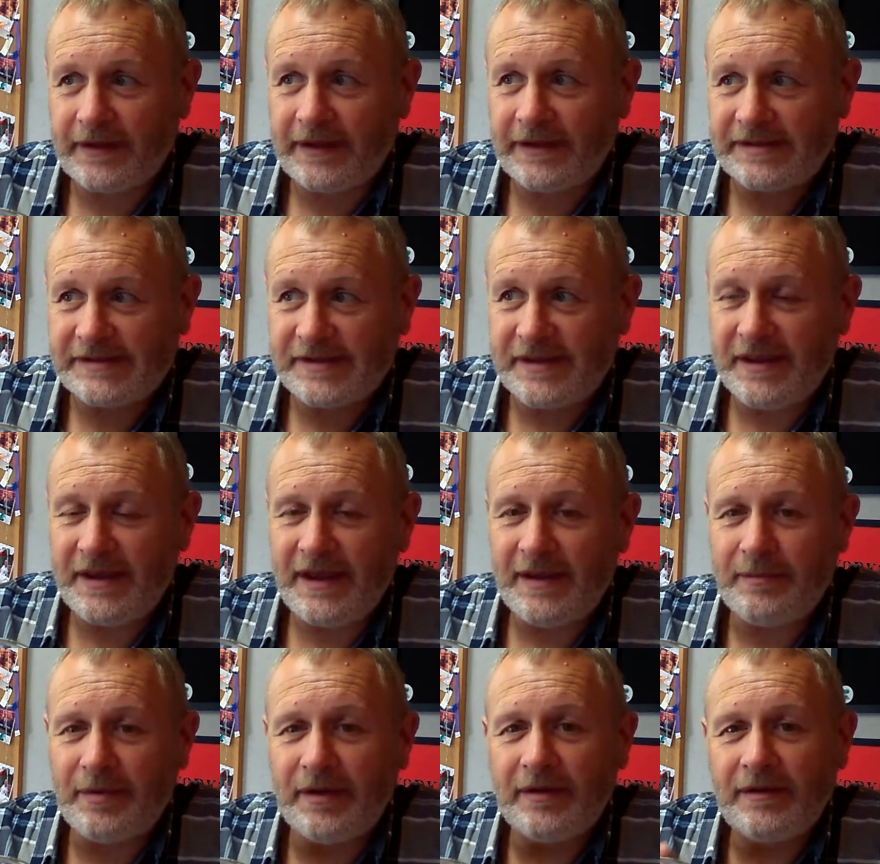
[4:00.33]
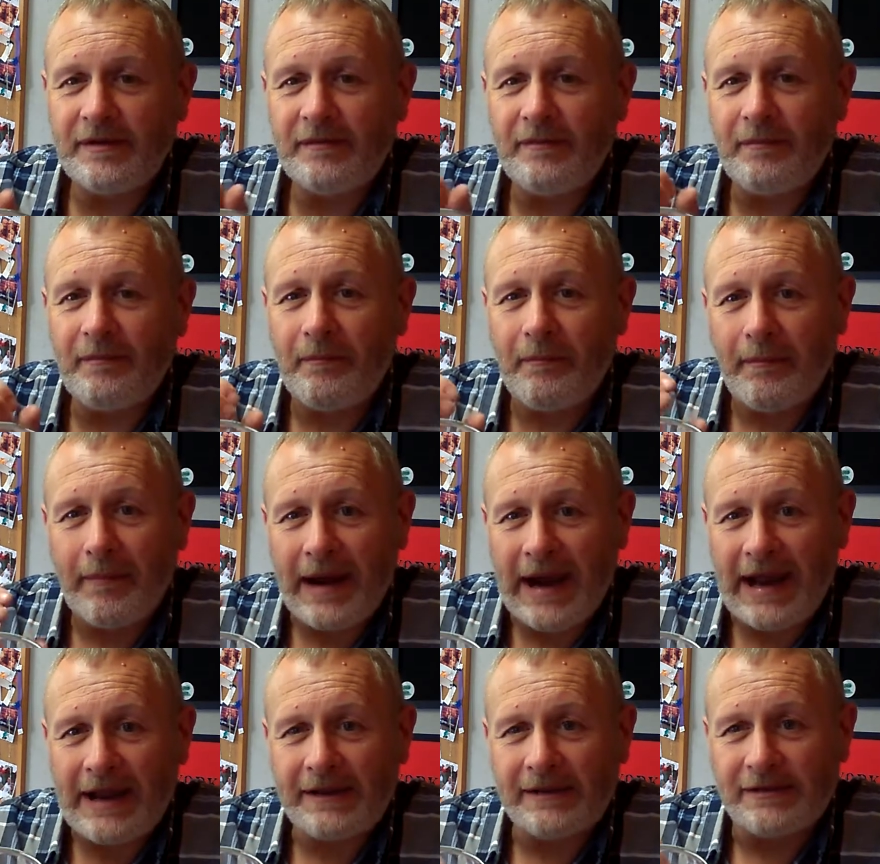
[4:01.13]
is there but
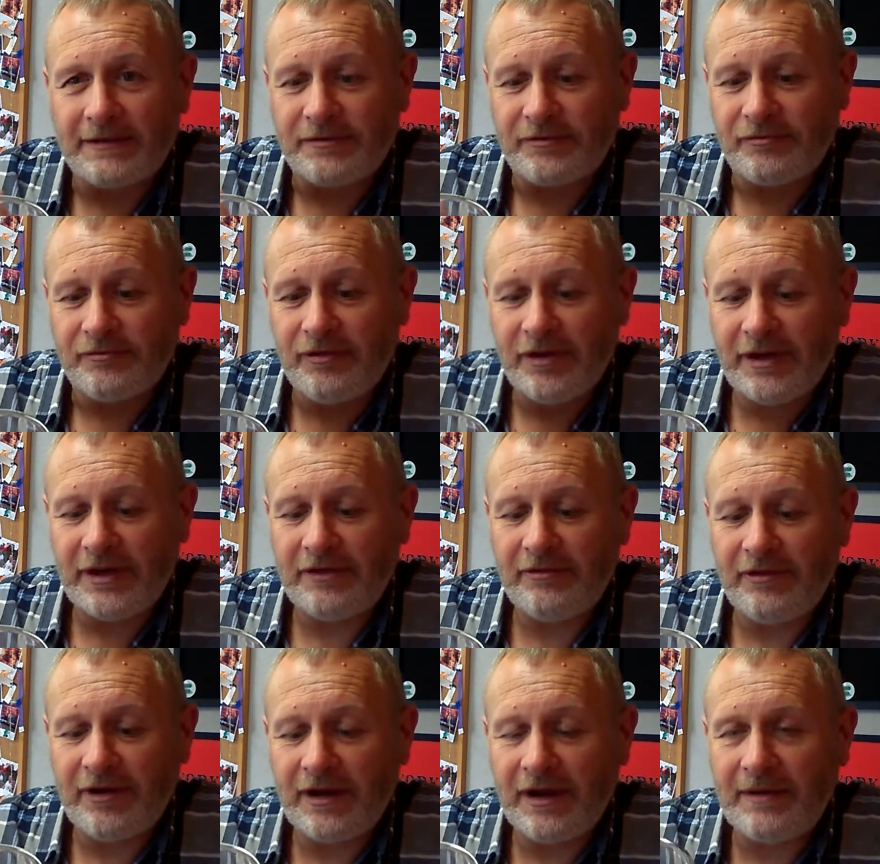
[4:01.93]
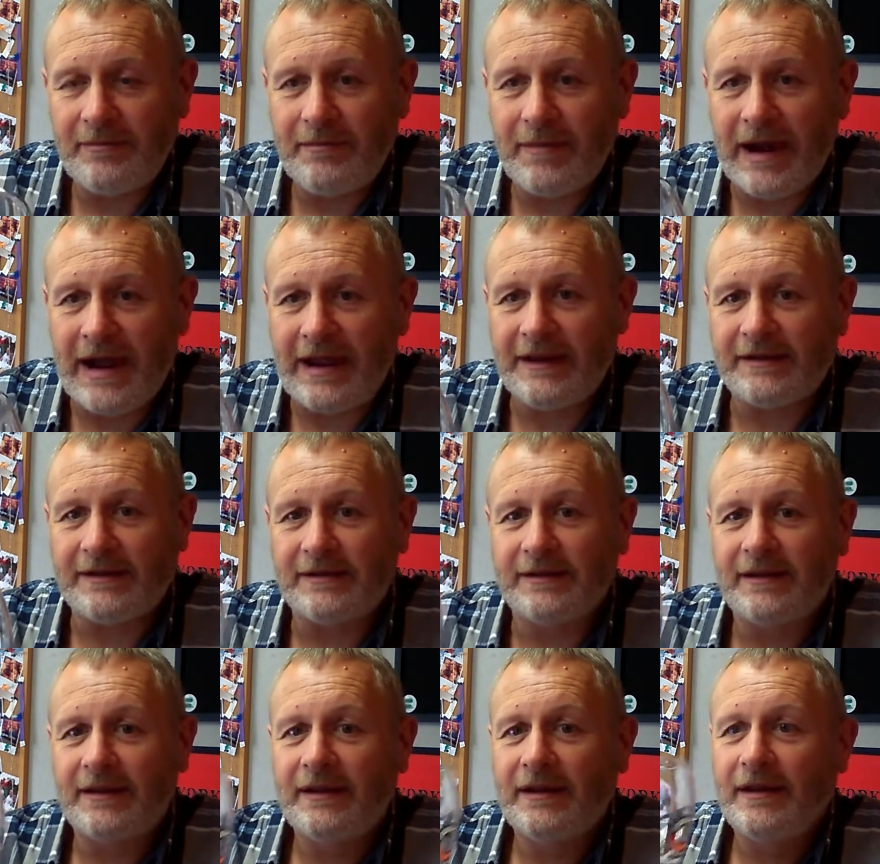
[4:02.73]
mild, really, really
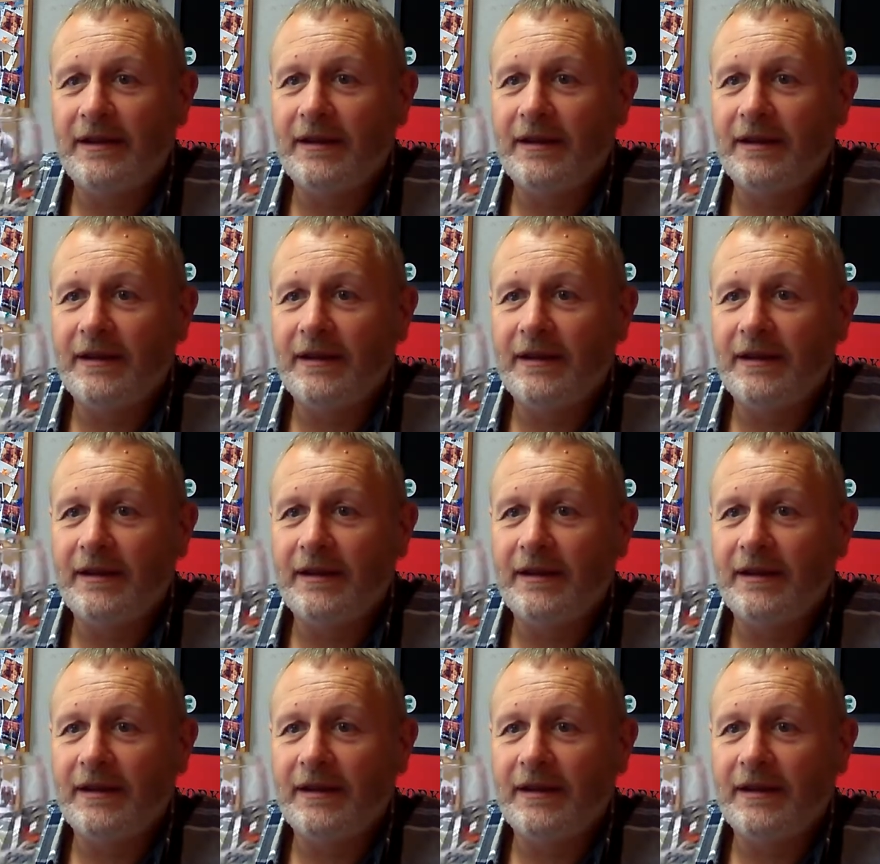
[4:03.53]
mild.